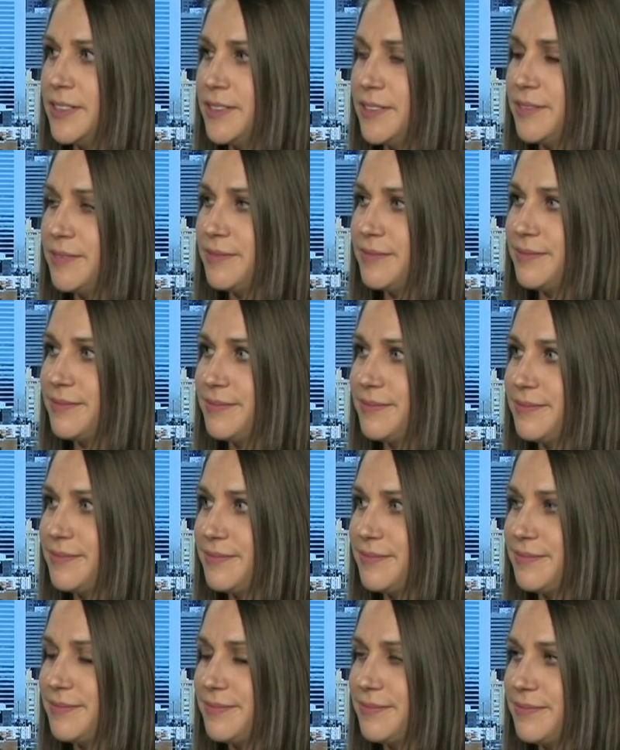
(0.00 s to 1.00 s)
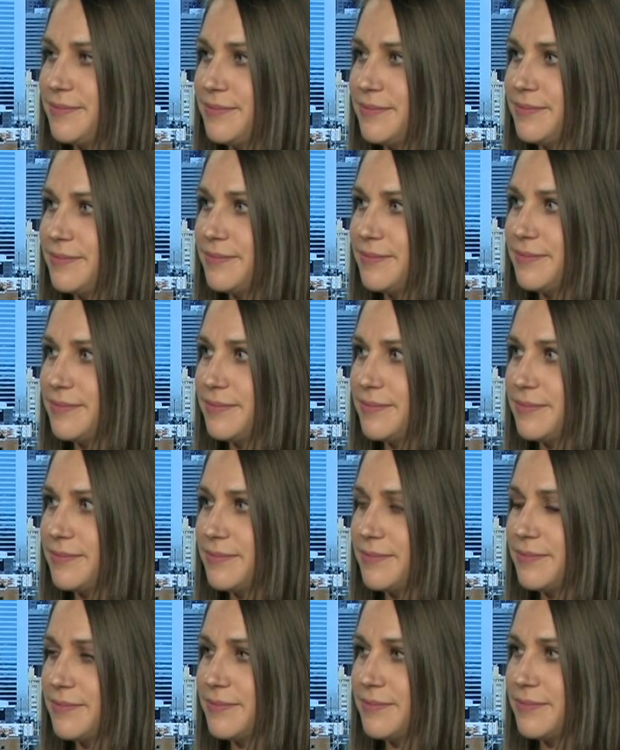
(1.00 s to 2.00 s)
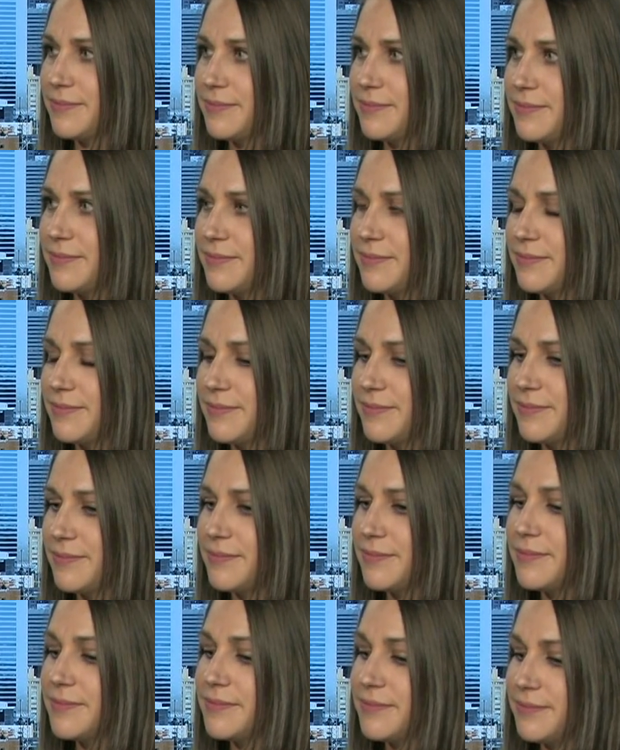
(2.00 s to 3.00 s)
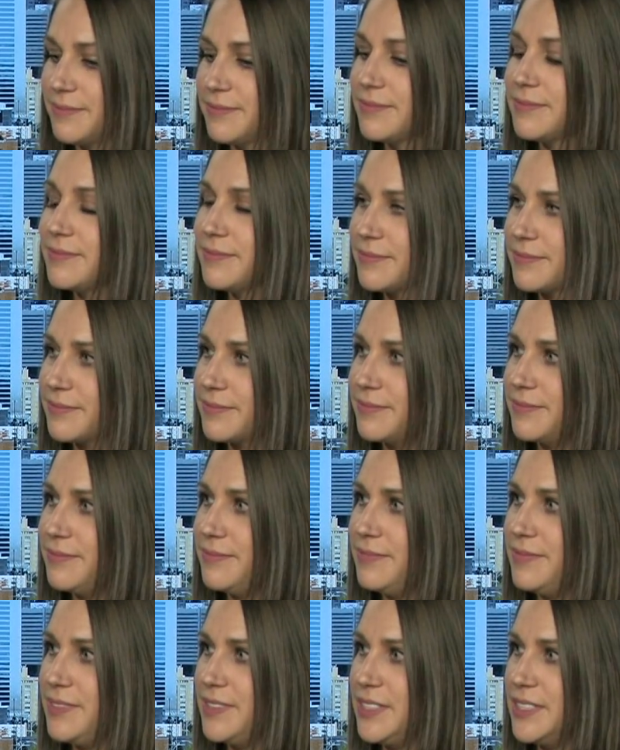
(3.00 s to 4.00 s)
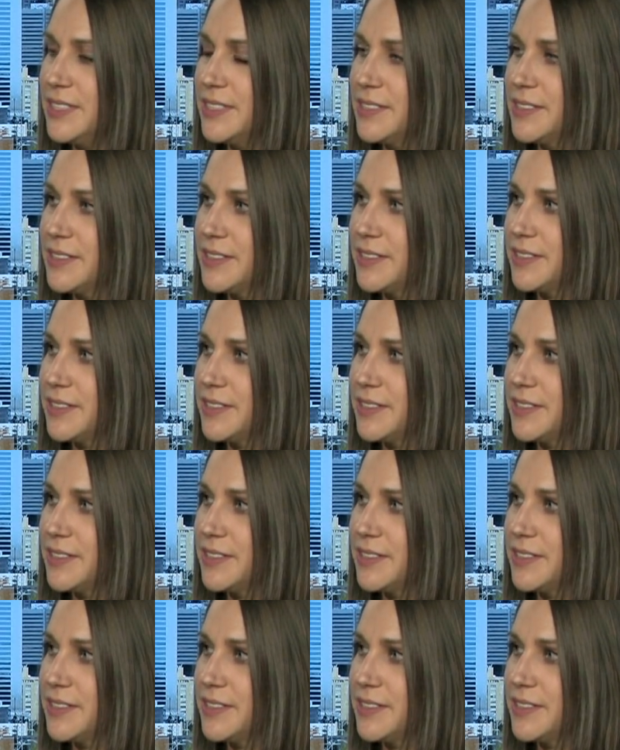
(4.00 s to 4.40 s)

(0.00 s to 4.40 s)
(silent)